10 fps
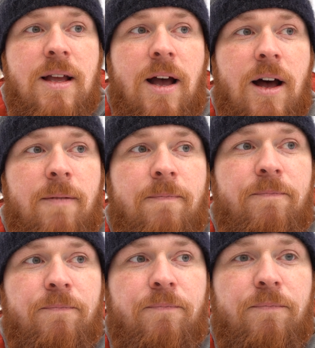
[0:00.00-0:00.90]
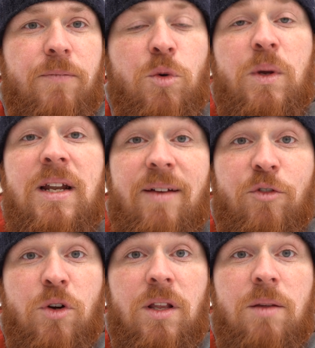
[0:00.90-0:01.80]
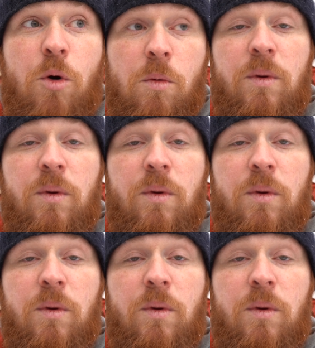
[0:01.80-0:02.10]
so we didn't have the trail anymore,